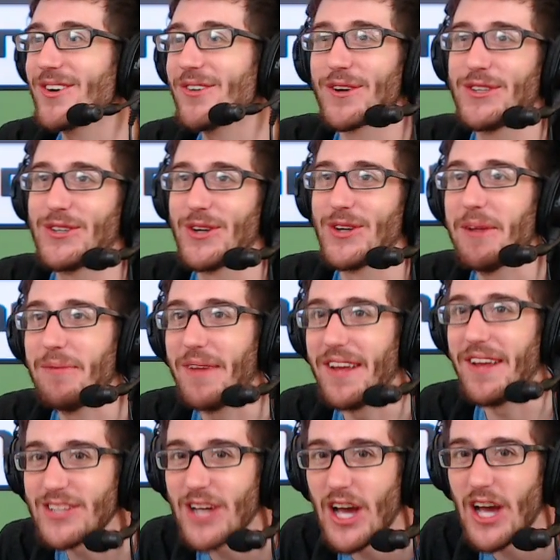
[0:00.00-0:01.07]
for joining me
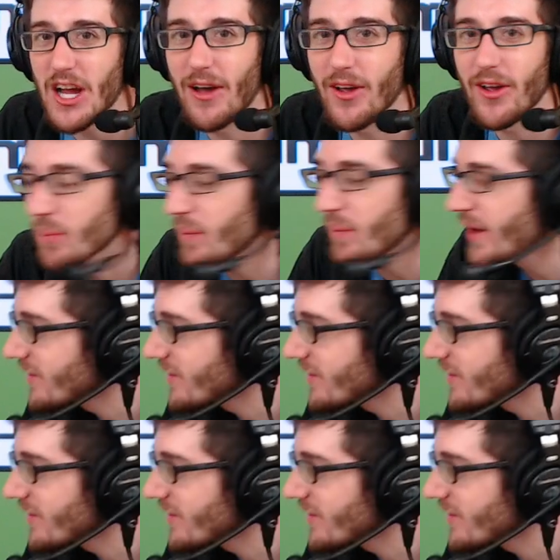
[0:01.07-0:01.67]
to talk about your PS